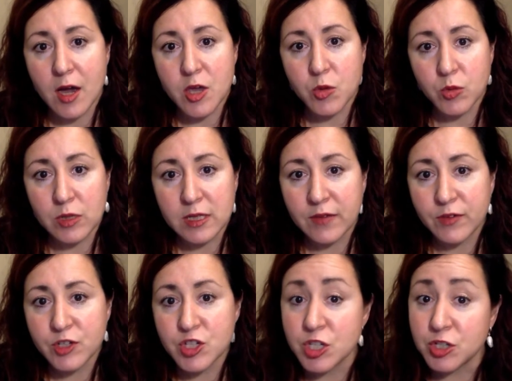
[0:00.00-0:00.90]
you will give
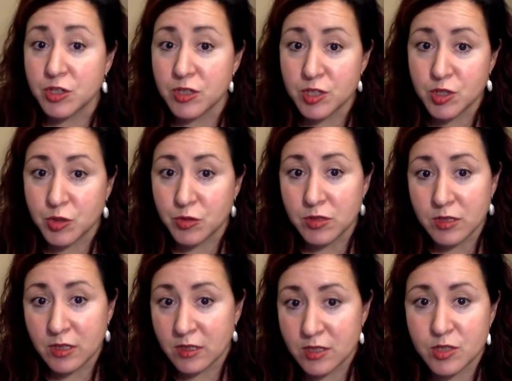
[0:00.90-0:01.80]
a sheet to the
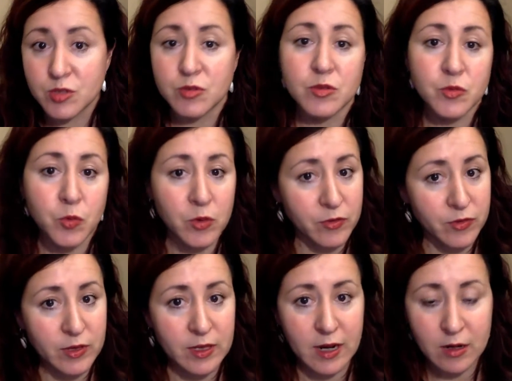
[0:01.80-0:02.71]
student, and the student will
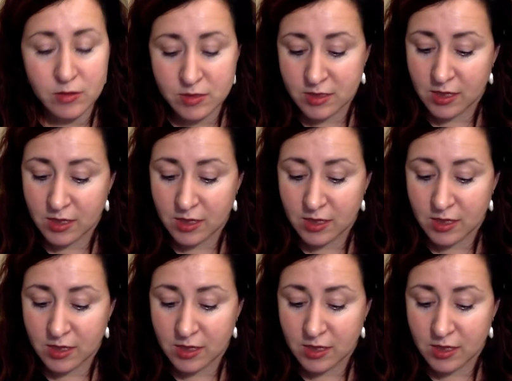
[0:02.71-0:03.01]
fill it out,